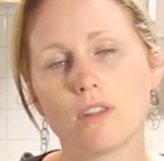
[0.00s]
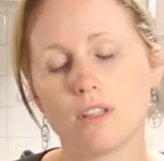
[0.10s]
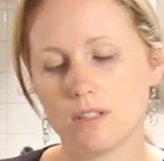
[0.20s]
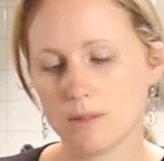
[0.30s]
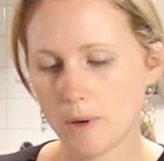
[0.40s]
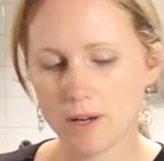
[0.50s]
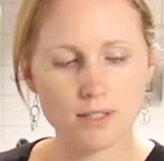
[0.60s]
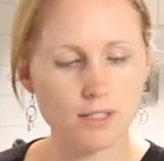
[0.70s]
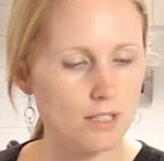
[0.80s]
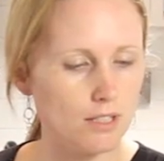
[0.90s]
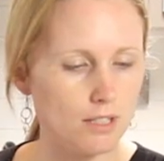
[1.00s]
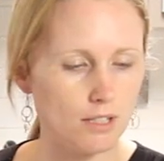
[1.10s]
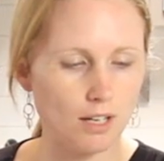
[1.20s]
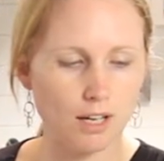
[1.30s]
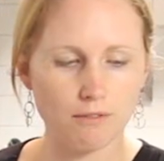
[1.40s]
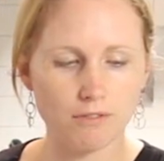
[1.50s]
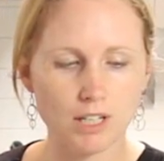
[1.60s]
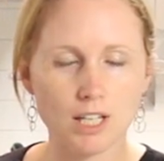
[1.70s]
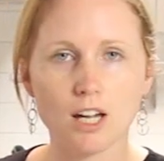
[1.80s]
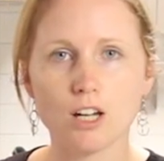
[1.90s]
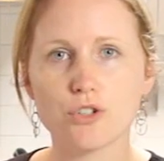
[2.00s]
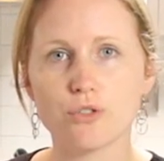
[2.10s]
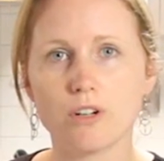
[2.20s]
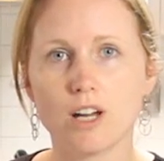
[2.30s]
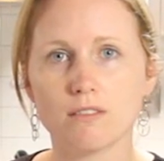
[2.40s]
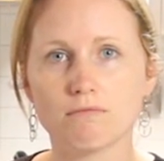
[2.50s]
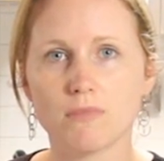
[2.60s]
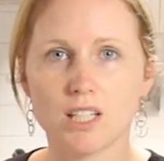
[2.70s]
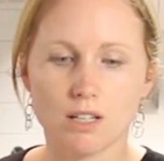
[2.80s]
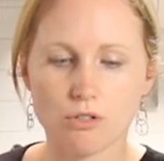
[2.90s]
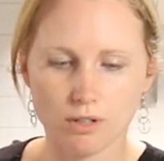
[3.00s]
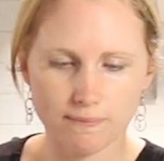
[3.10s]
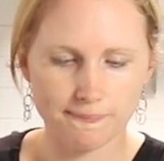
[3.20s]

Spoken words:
the spices, vinegar, sugar, etc.